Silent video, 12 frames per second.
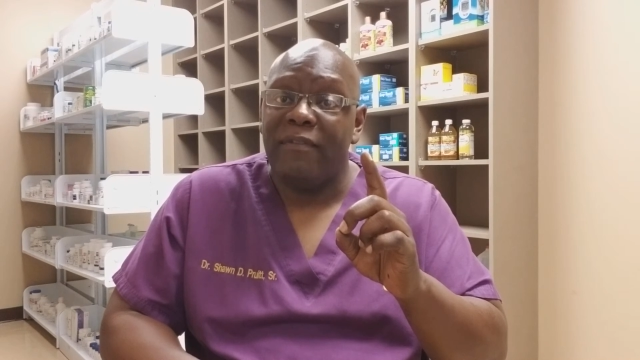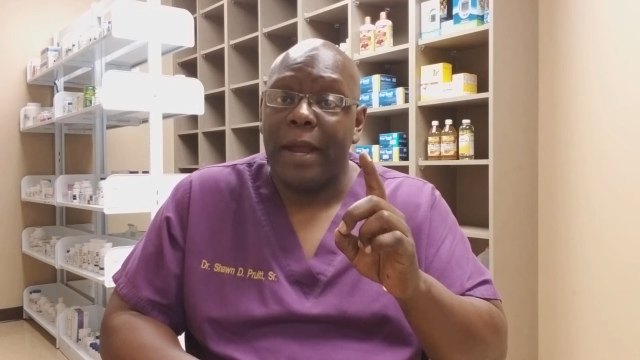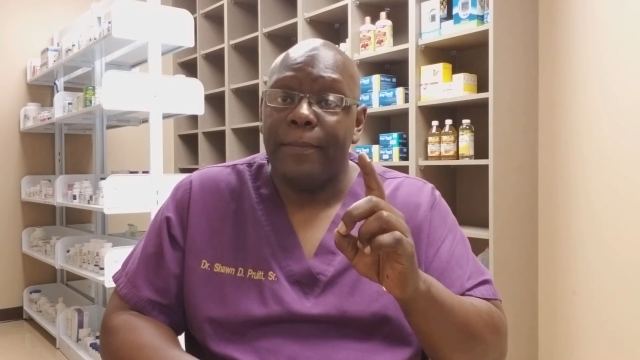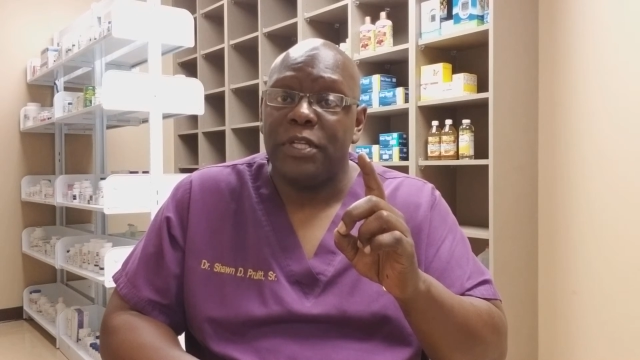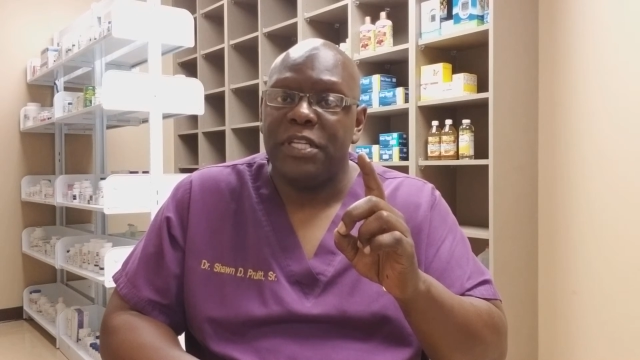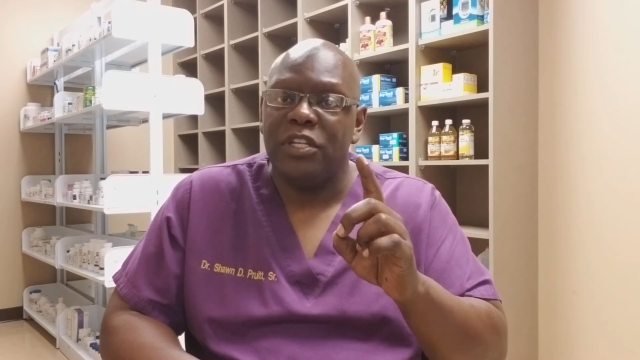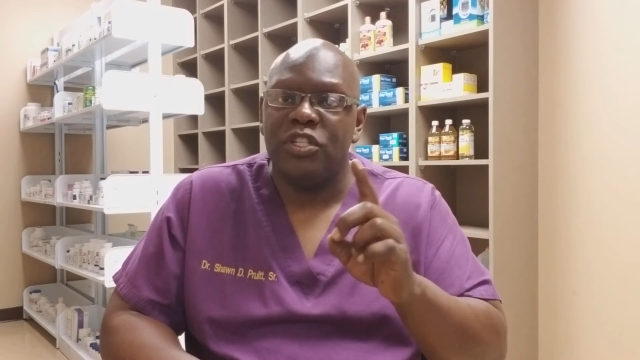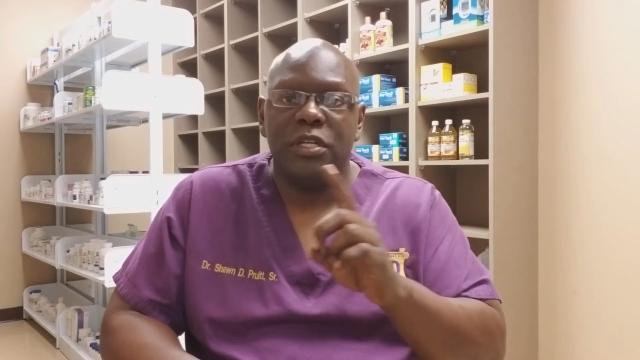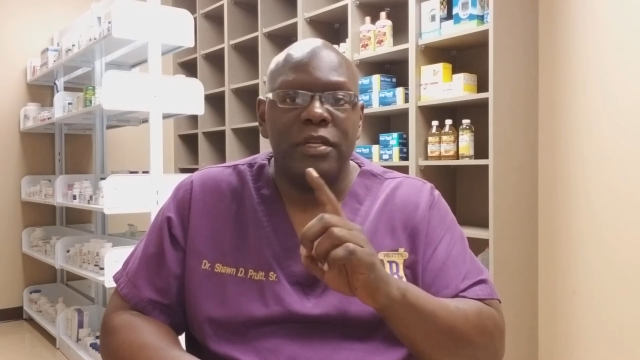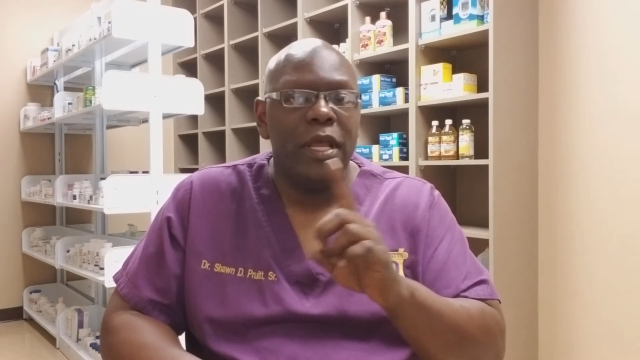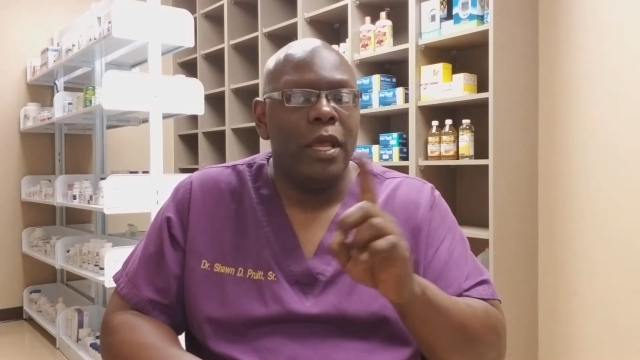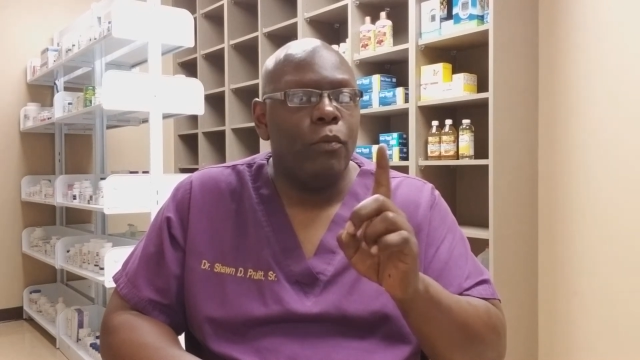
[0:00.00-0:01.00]

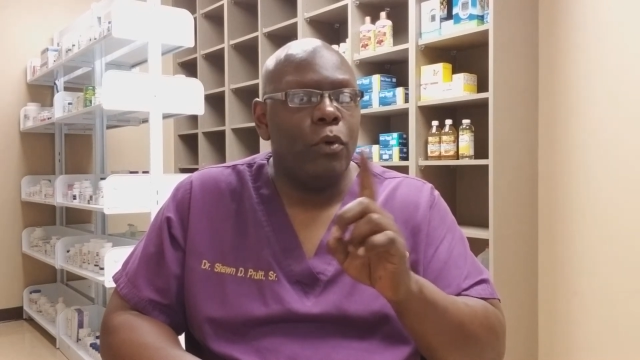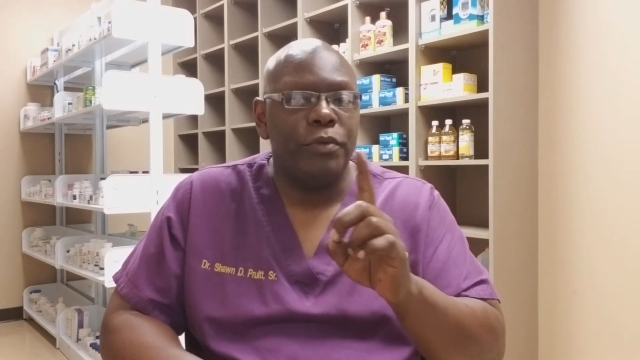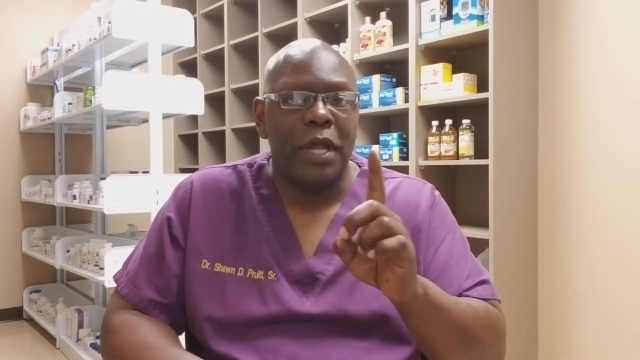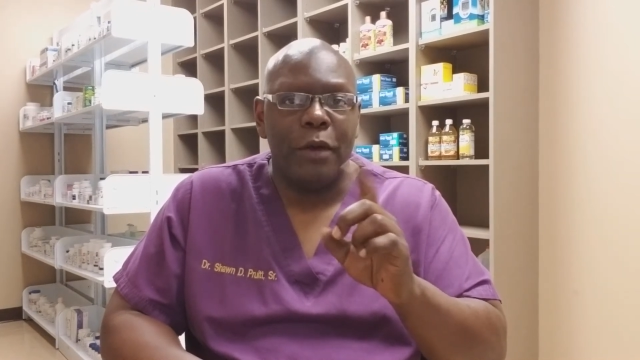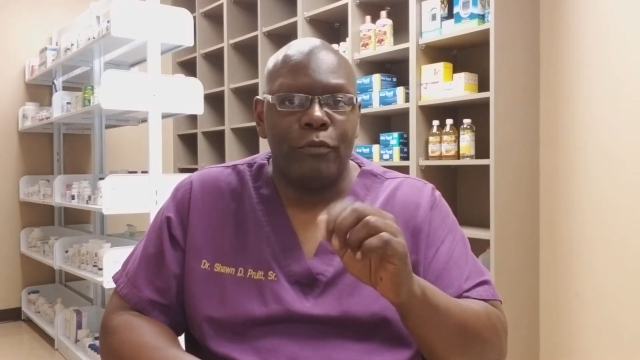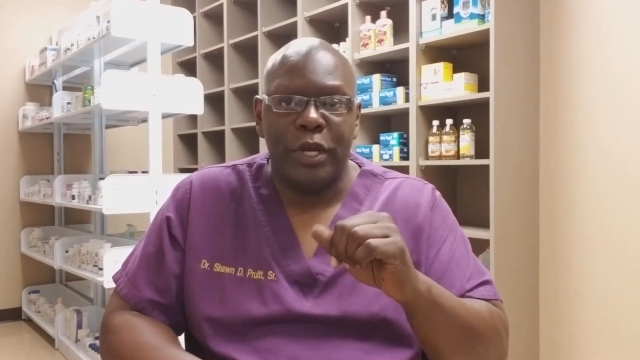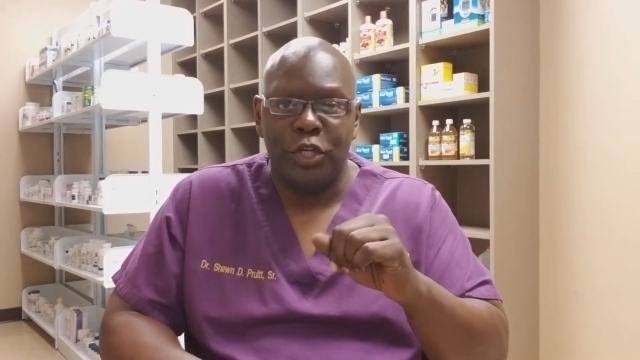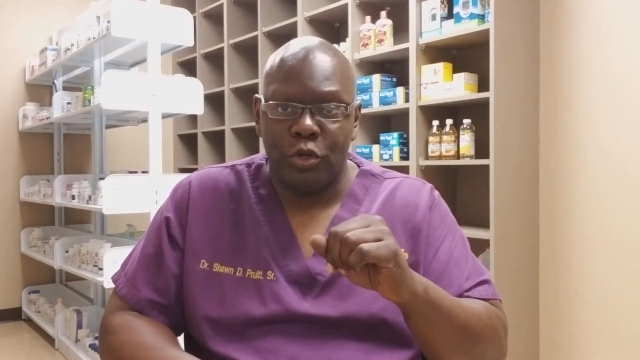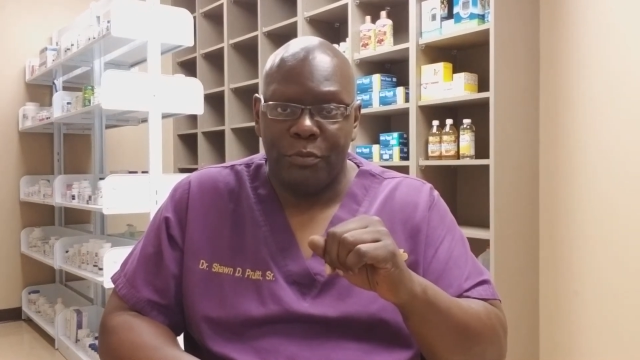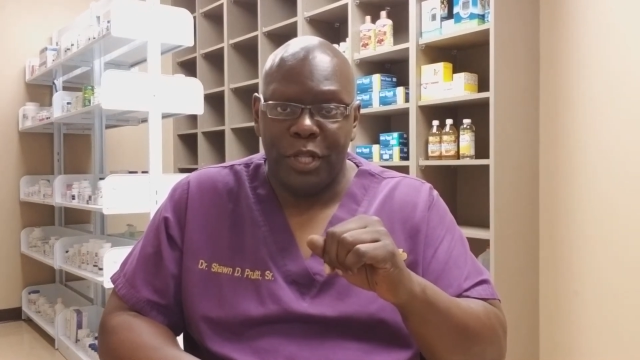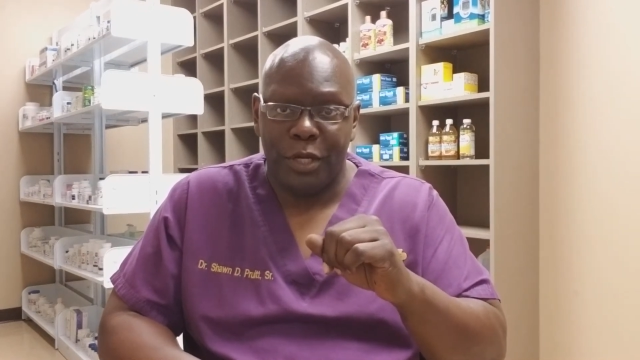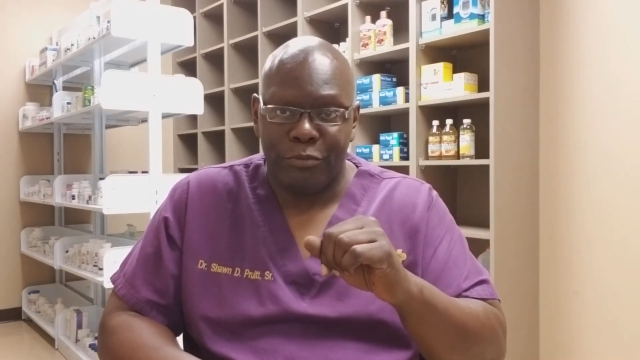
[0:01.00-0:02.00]
hypertension, it will not raise your
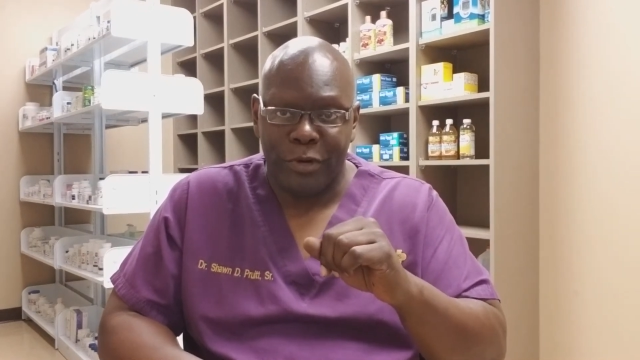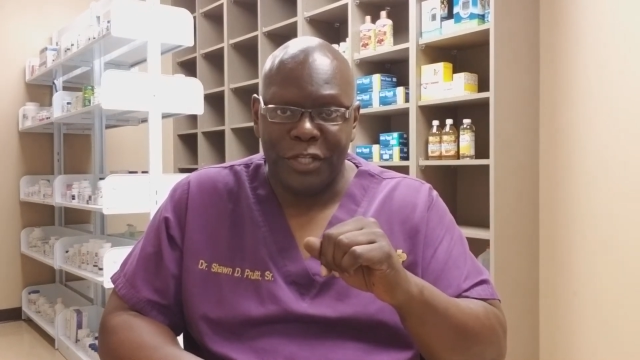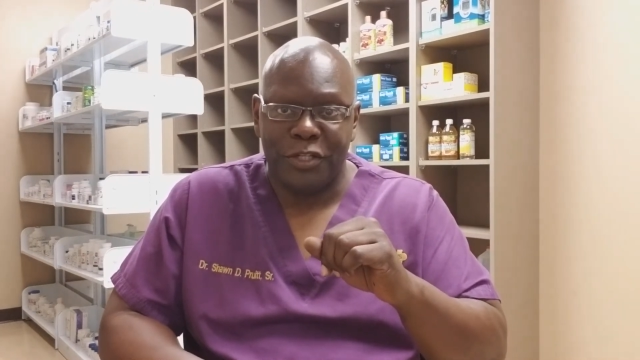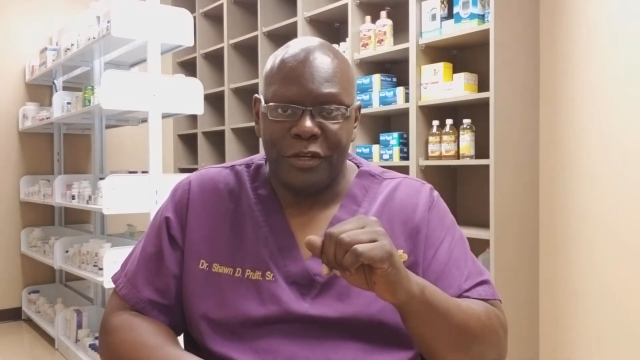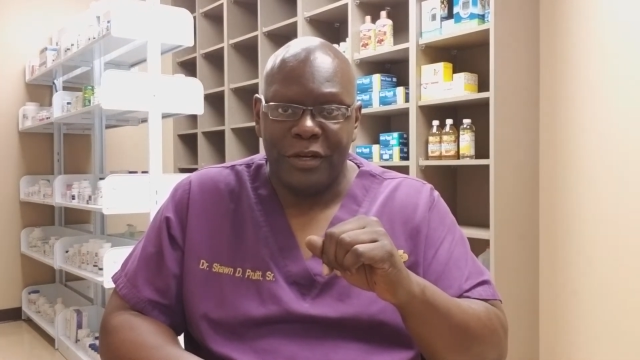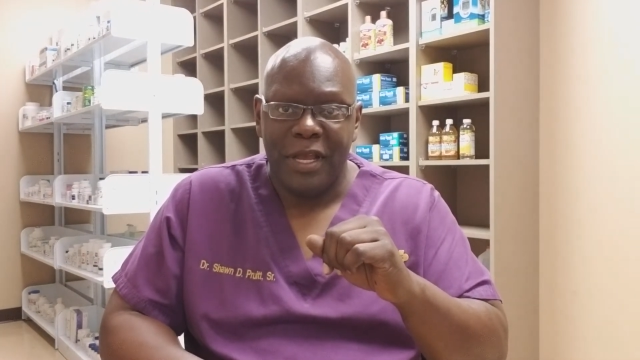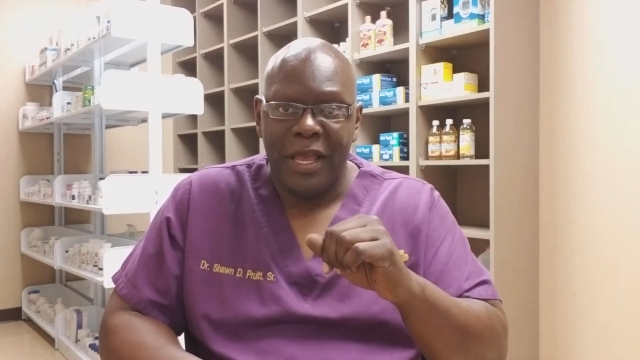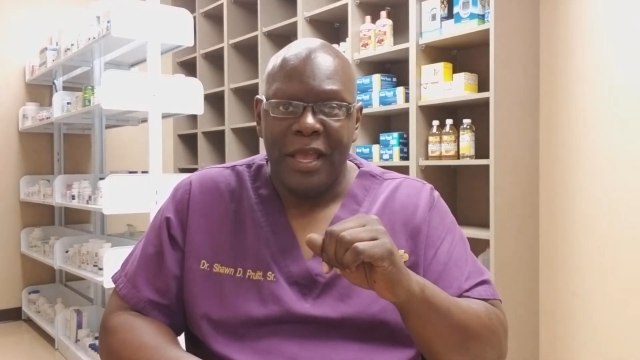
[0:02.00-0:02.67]
blood pressure.